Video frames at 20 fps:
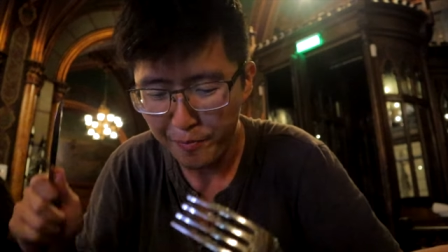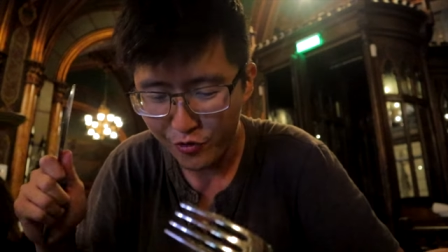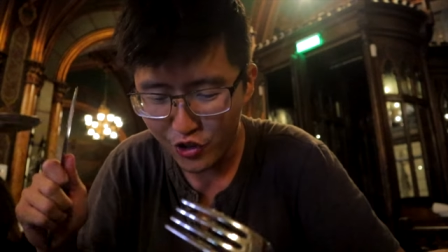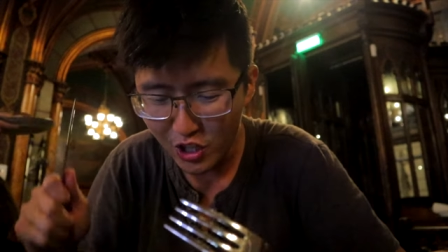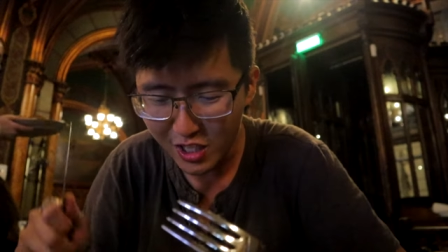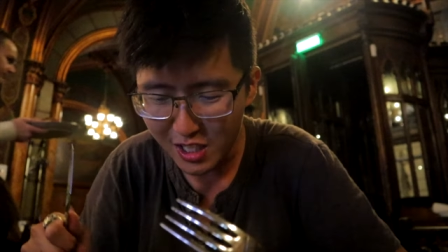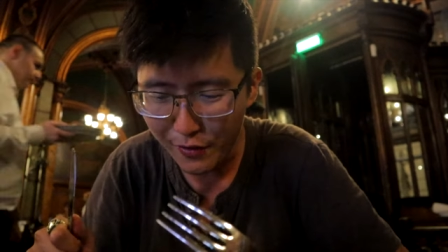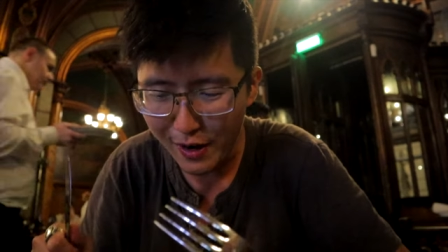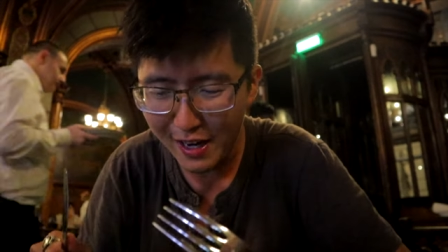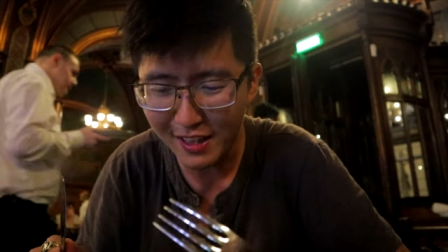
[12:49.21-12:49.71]

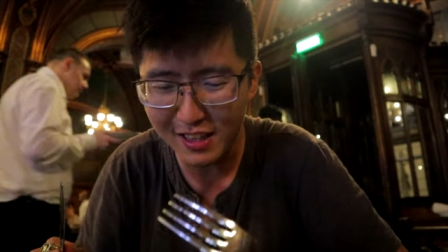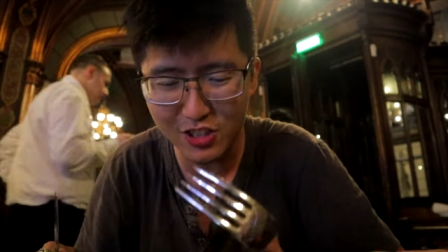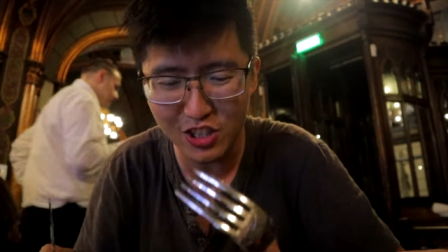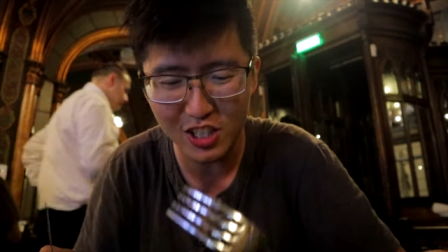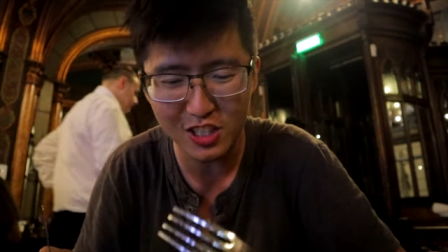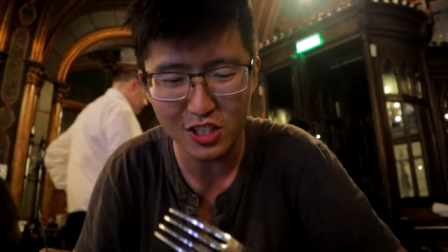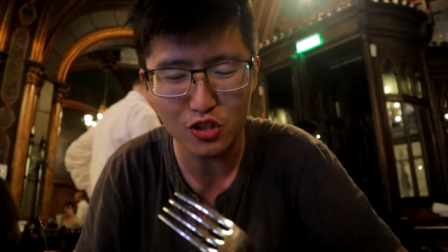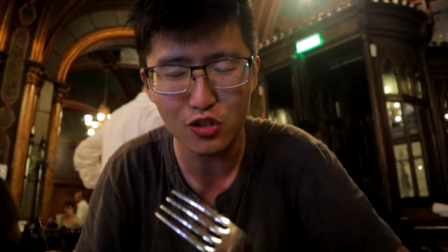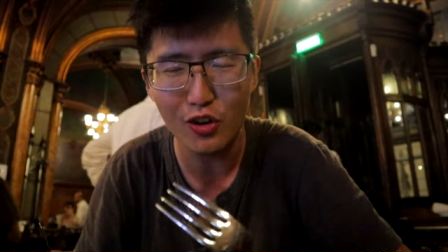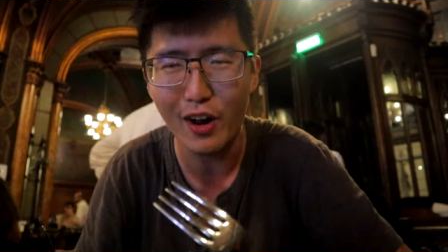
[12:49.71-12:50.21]
Just if I had the
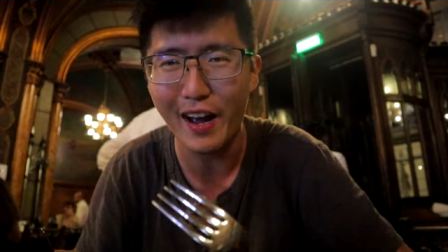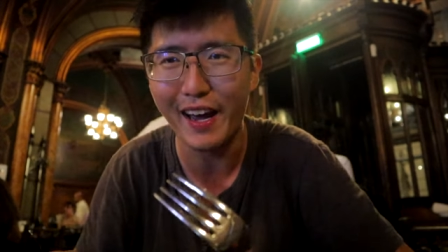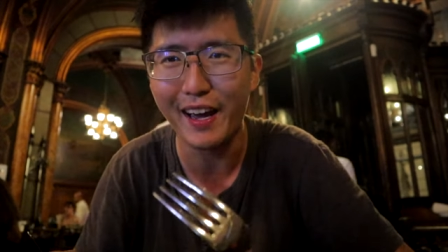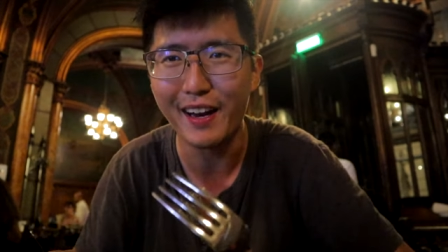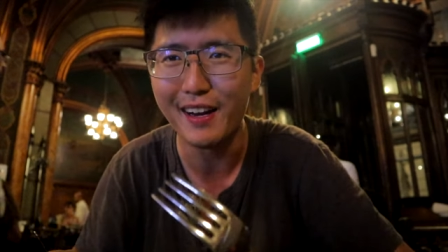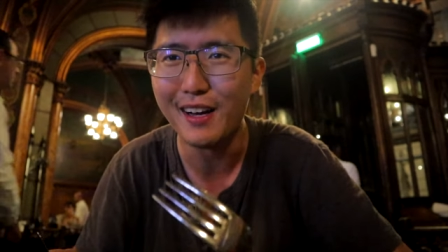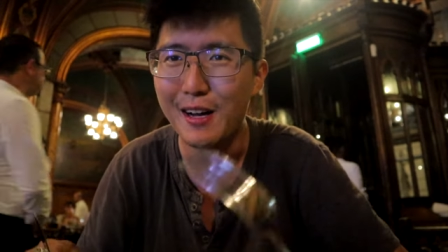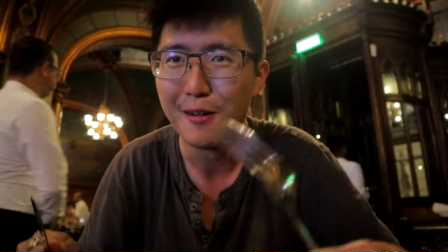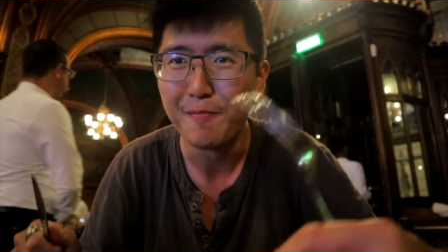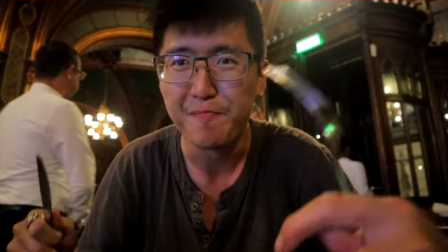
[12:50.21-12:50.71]
chance to try it,
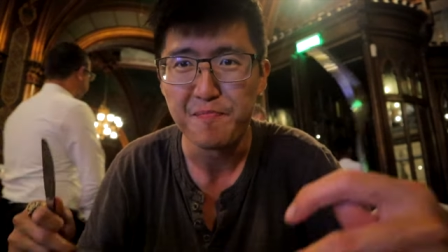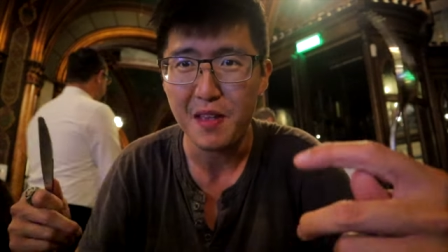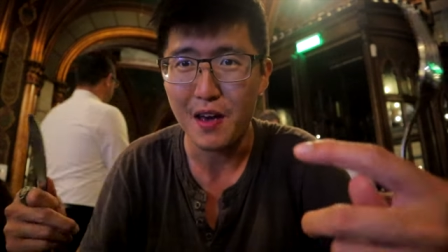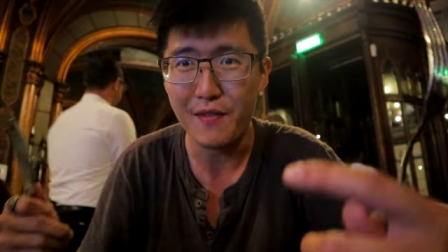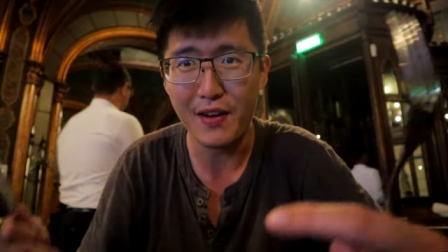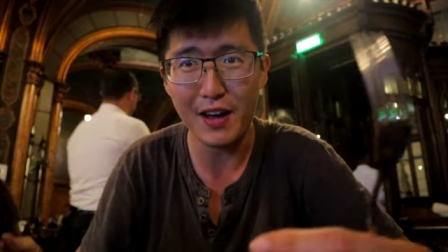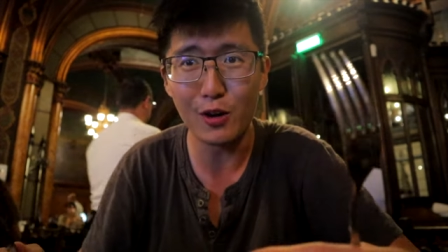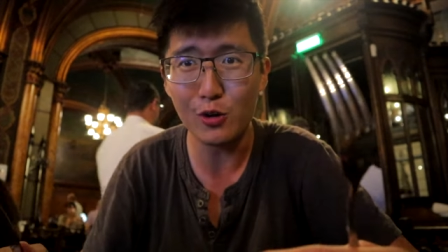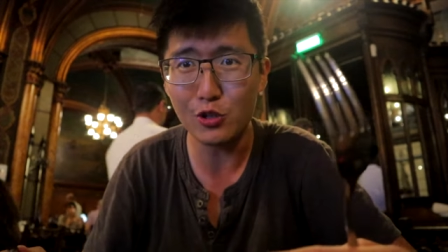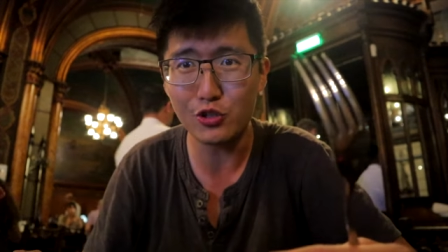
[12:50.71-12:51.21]
if
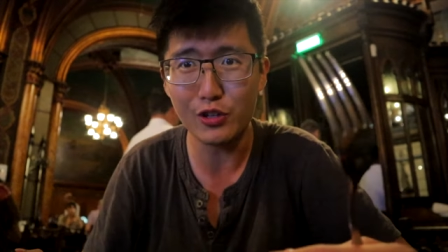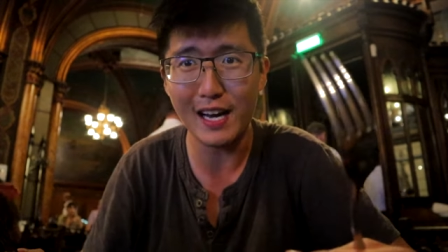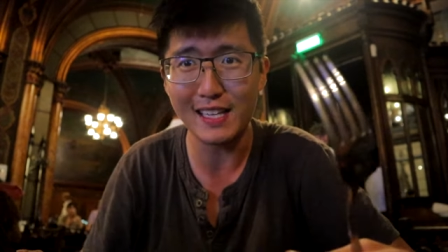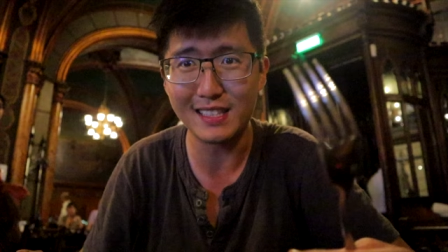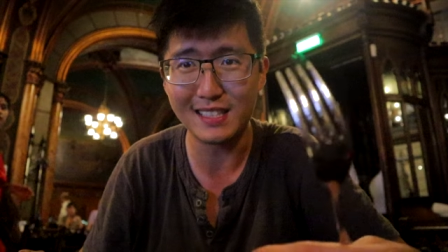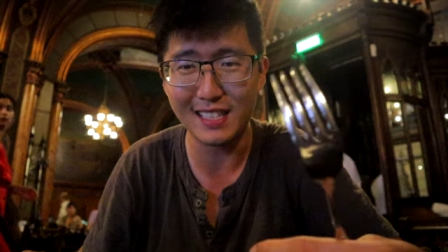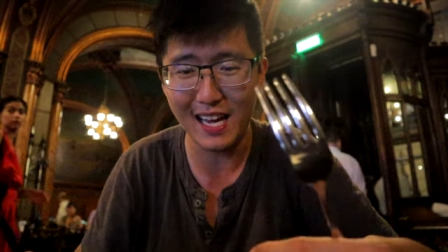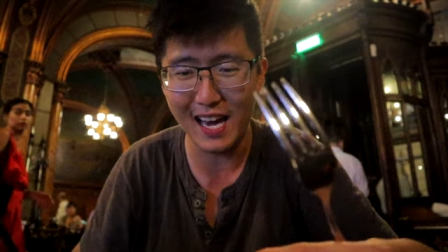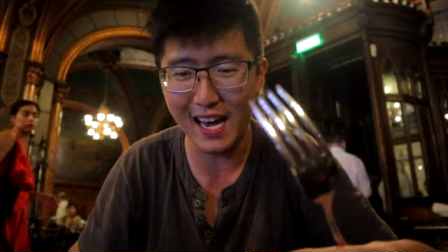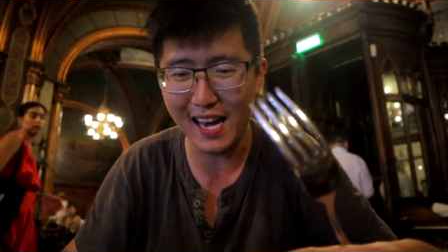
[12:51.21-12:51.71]
I don't try it
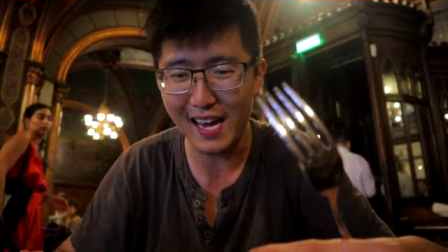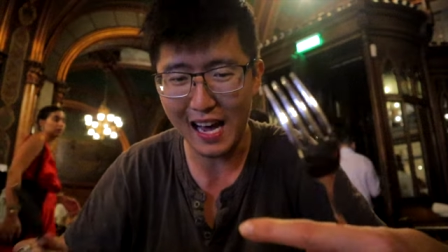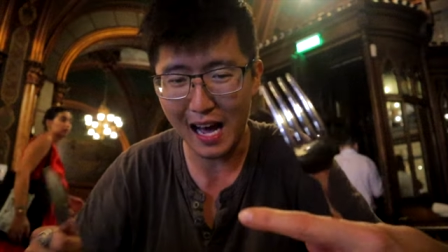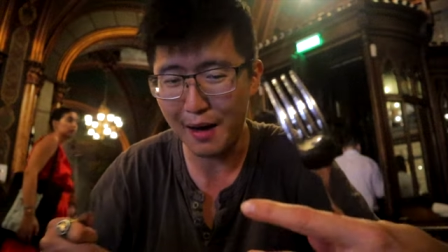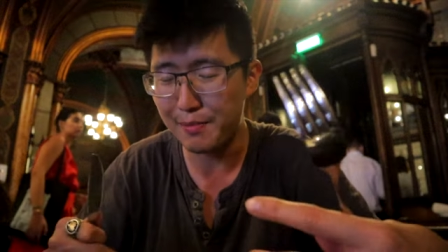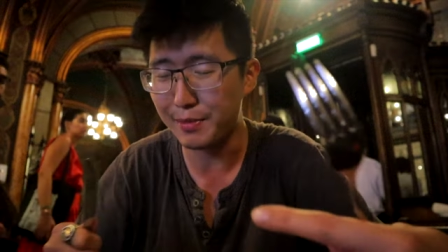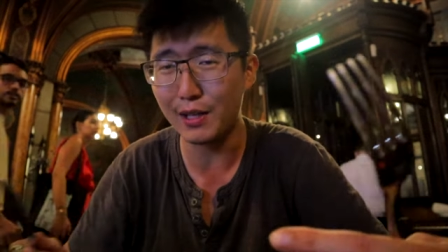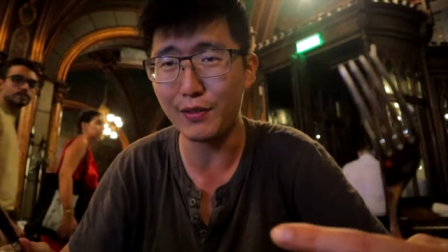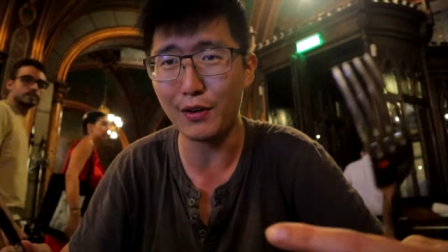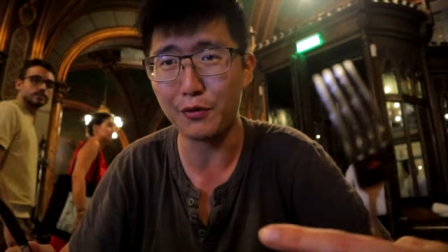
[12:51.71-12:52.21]
today,
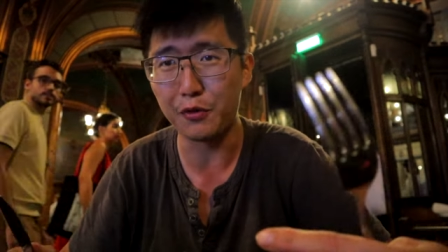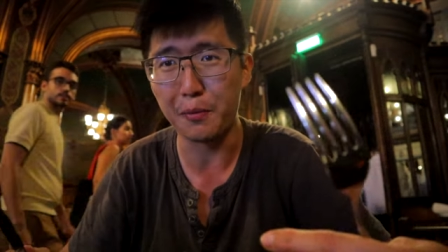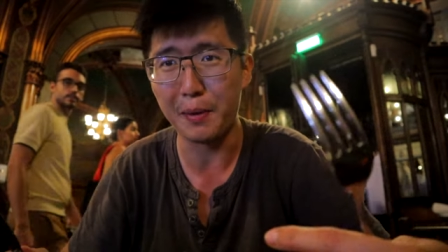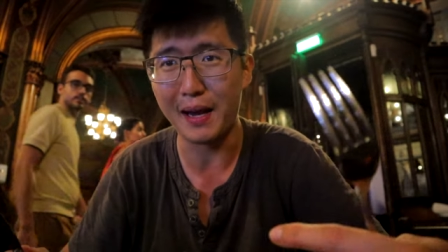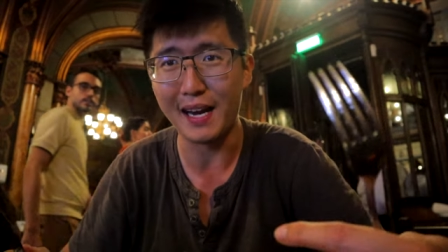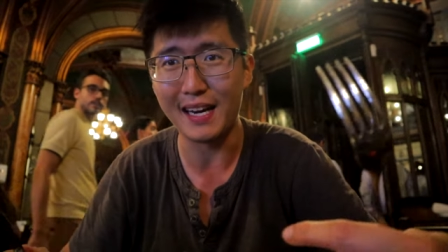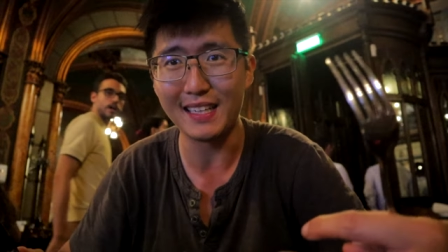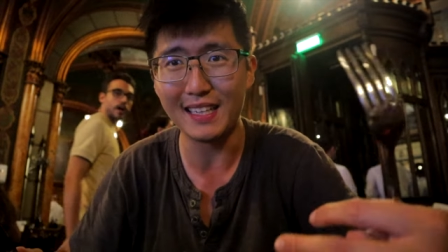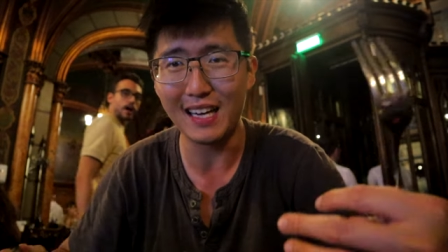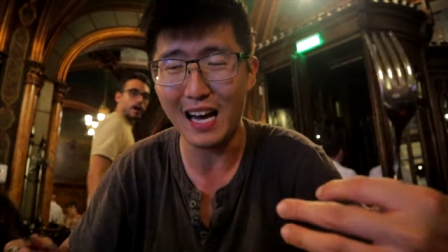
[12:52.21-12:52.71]
I'm leaving
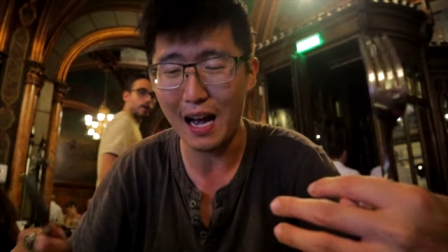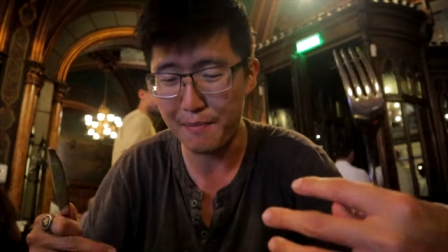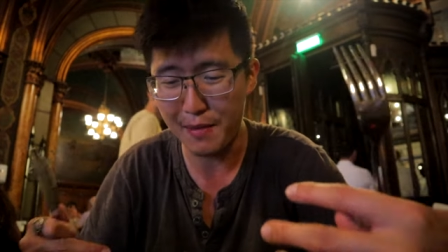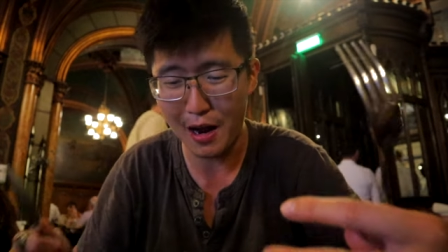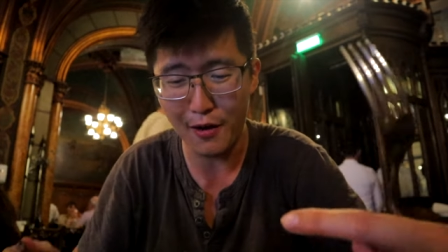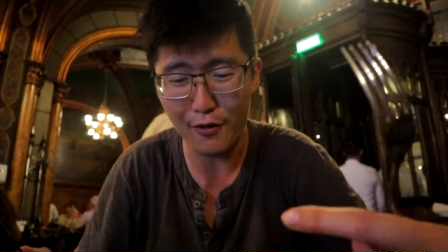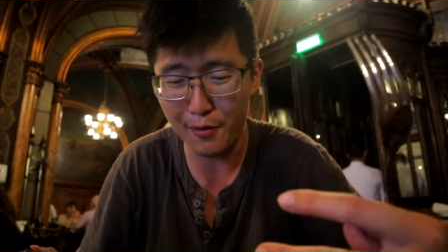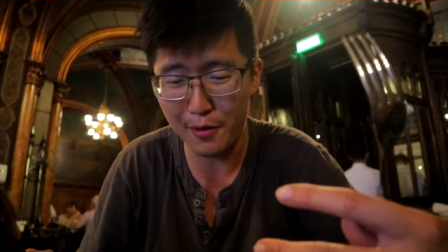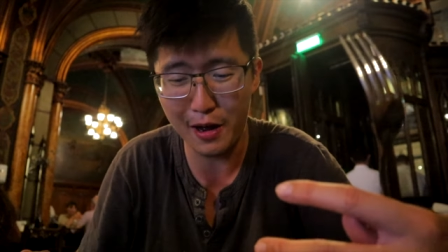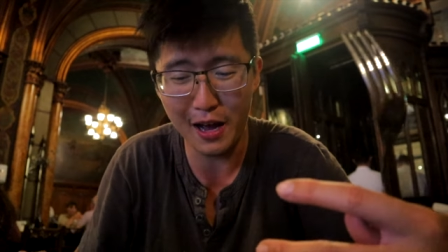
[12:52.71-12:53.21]
Romania. I'm never,